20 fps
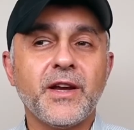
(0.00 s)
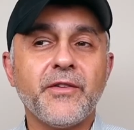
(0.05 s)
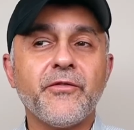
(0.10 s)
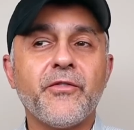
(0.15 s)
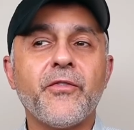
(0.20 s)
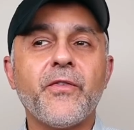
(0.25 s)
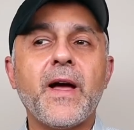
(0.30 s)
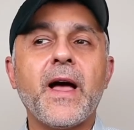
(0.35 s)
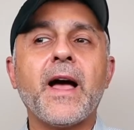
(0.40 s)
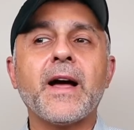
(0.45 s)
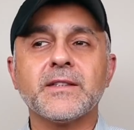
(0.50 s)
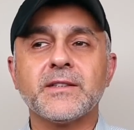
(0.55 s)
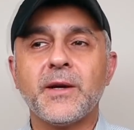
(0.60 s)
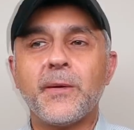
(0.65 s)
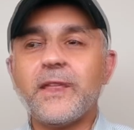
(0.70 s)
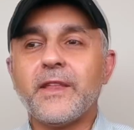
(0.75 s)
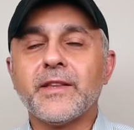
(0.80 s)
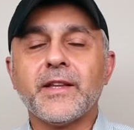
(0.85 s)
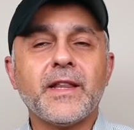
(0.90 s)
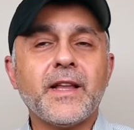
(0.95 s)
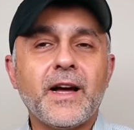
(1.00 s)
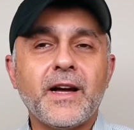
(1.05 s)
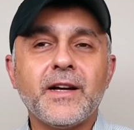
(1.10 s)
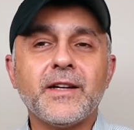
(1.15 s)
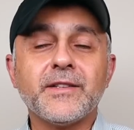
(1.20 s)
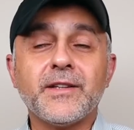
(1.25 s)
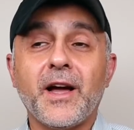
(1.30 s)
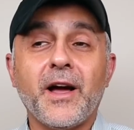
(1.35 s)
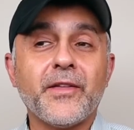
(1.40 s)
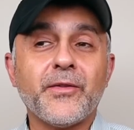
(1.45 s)
In fact, the
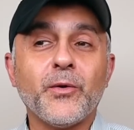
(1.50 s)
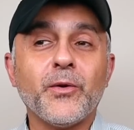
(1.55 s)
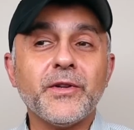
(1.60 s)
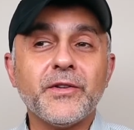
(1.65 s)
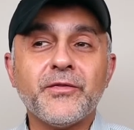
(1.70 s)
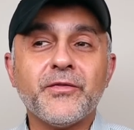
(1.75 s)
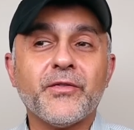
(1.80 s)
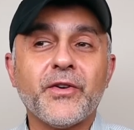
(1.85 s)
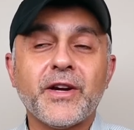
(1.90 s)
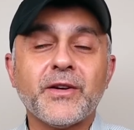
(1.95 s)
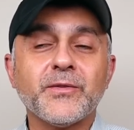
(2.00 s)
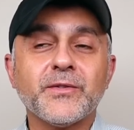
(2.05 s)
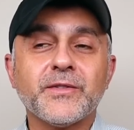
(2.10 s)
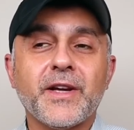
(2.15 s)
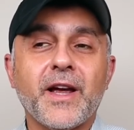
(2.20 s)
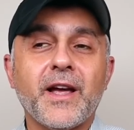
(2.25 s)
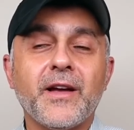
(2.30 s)
the, the, only fragrance I,